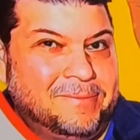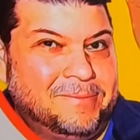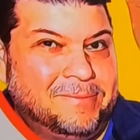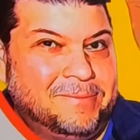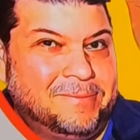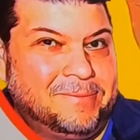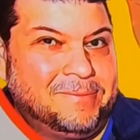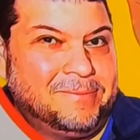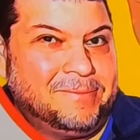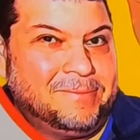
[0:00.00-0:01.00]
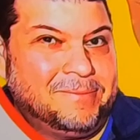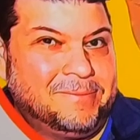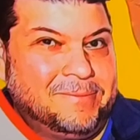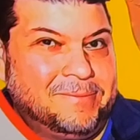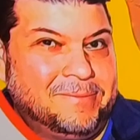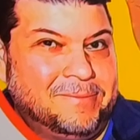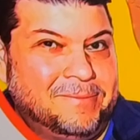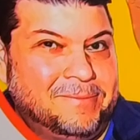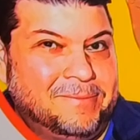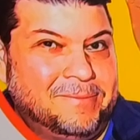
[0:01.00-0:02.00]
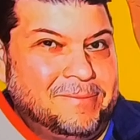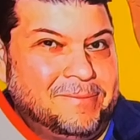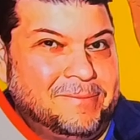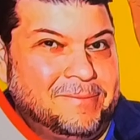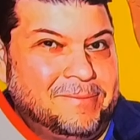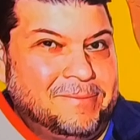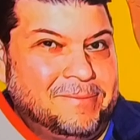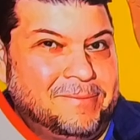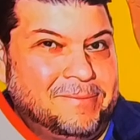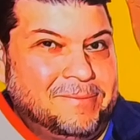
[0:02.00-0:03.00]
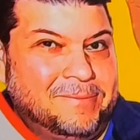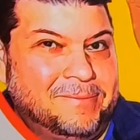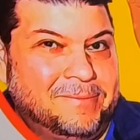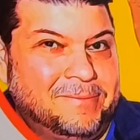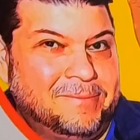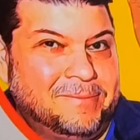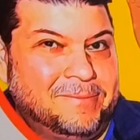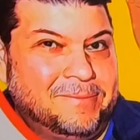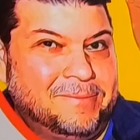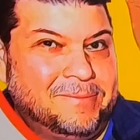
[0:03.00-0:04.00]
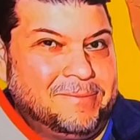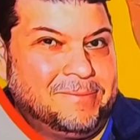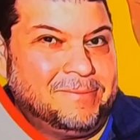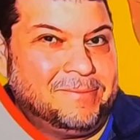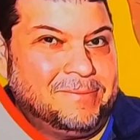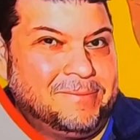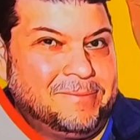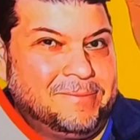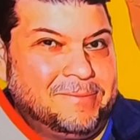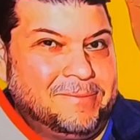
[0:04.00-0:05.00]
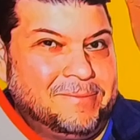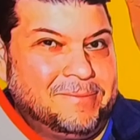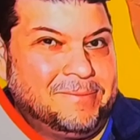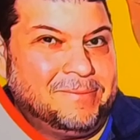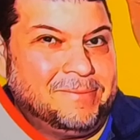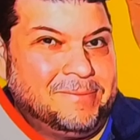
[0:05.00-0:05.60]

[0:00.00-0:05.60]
(not speaking)